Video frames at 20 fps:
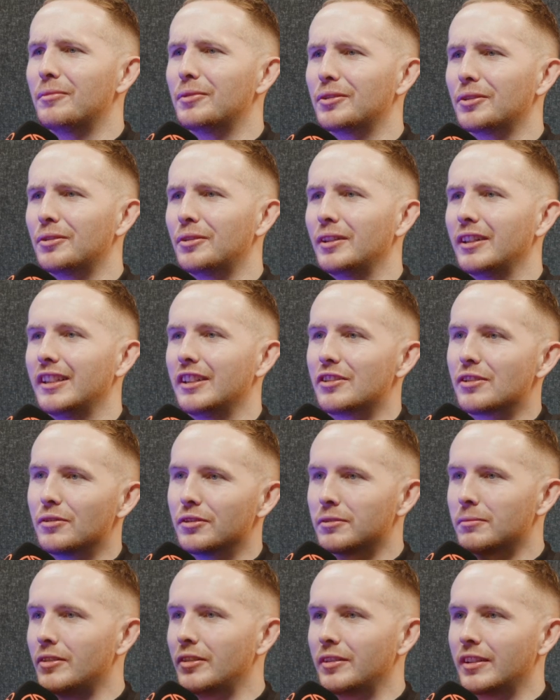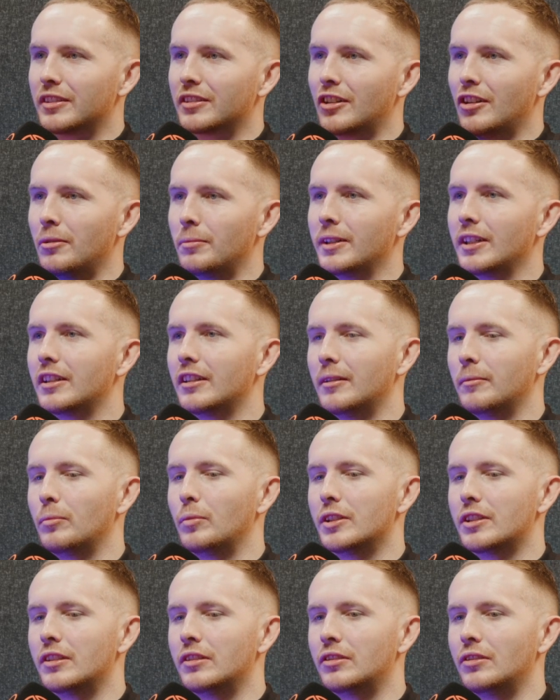So he shows him around this comedy club,
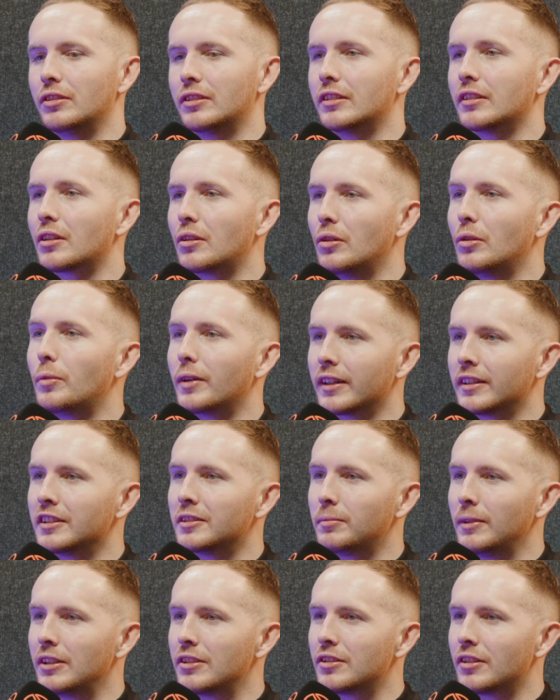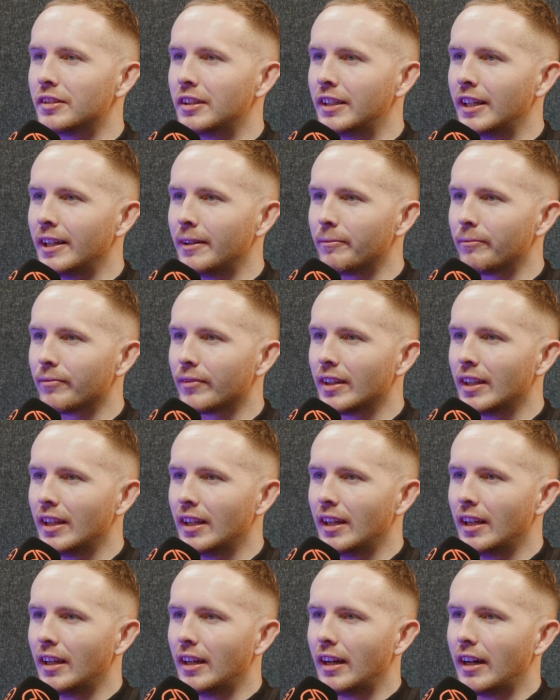which is used as a co-working space during the day.
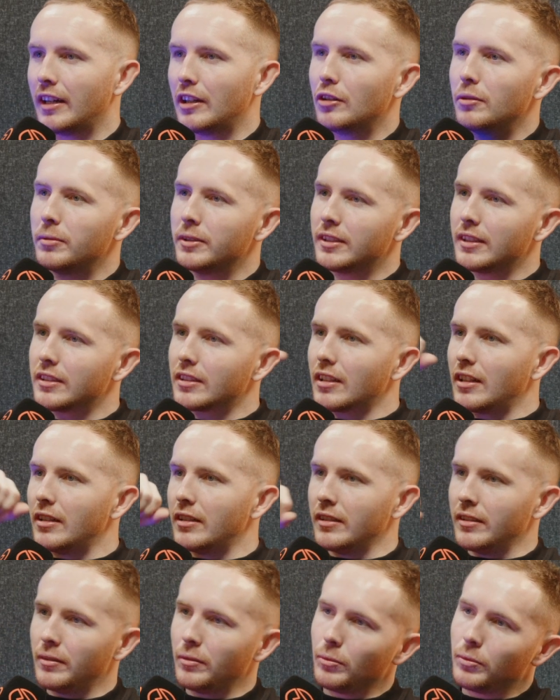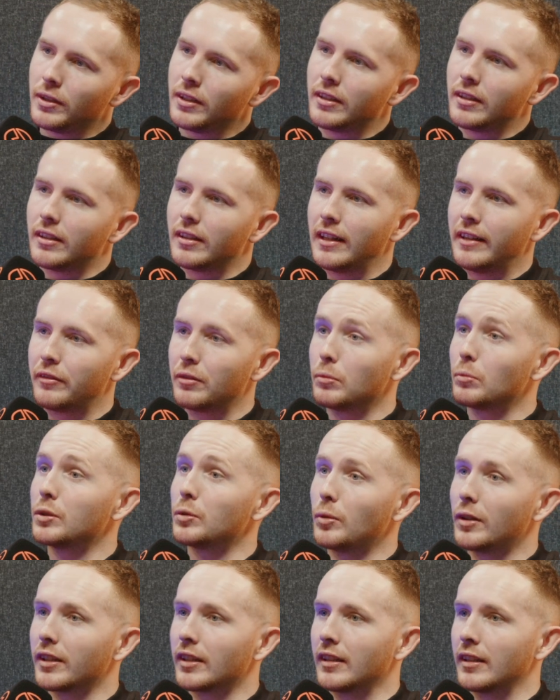Mm-hmm. And he opens this curtain where everyone was
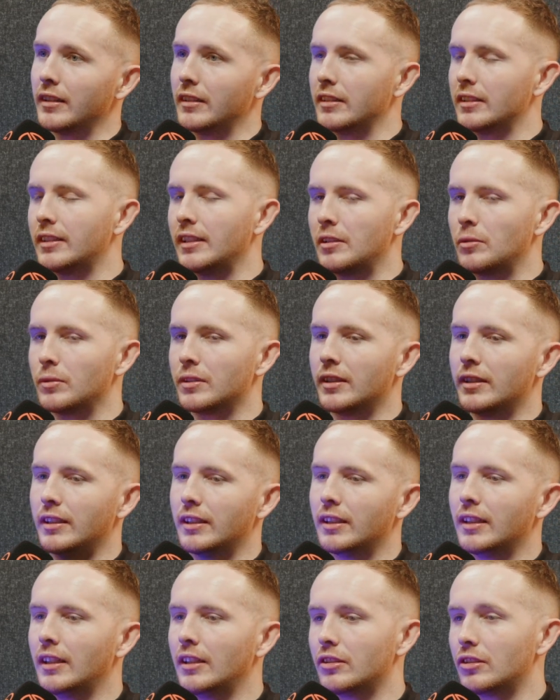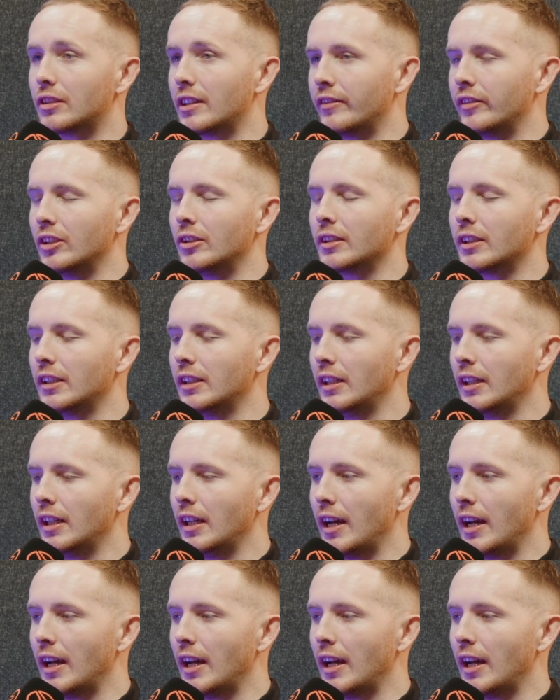working and the stage was there. Just have a look.